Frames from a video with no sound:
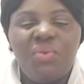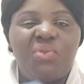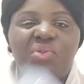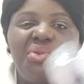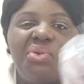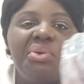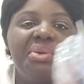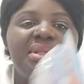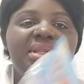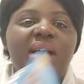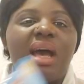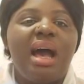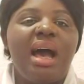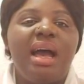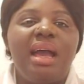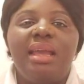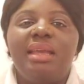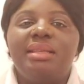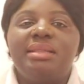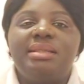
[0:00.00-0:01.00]
fruit
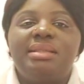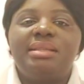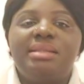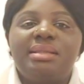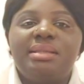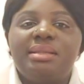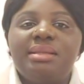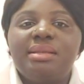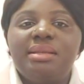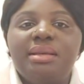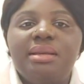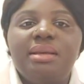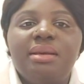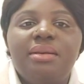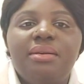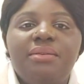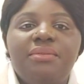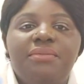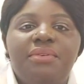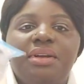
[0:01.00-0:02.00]
eyes
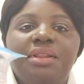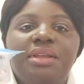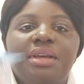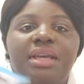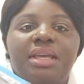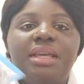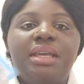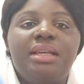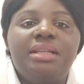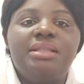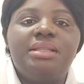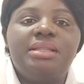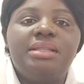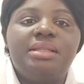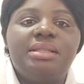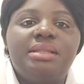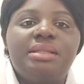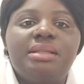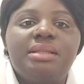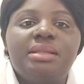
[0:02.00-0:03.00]
for the
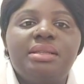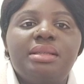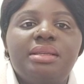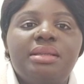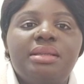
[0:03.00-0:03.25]
kids